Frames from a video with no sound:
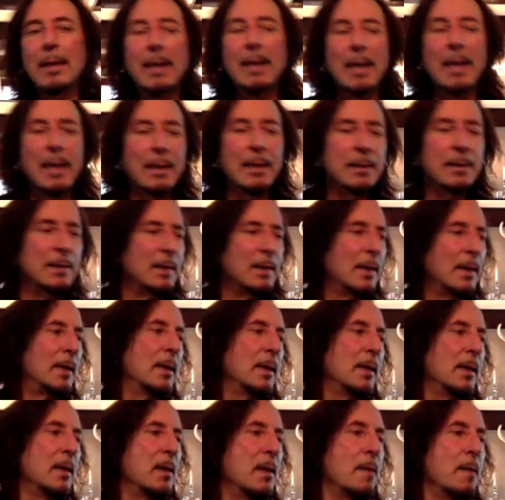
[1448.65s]
And
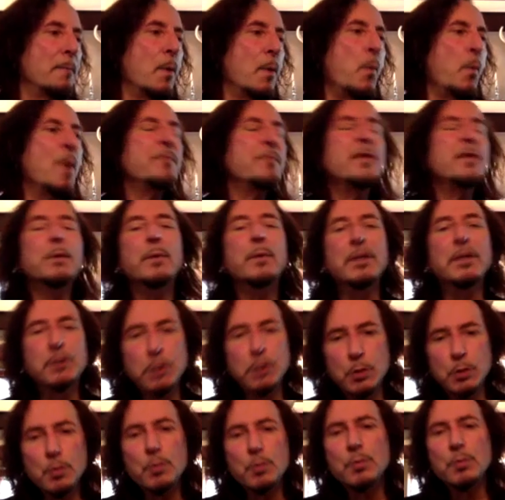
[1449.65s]
but one thing we
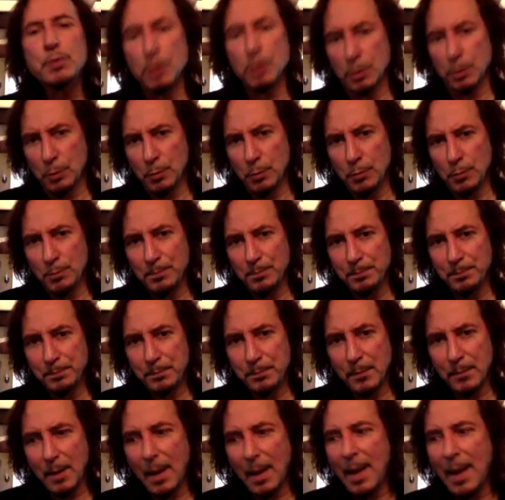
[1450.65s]
do,
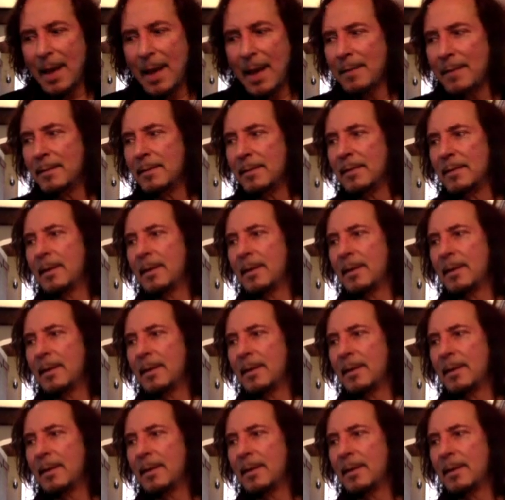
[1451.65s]
and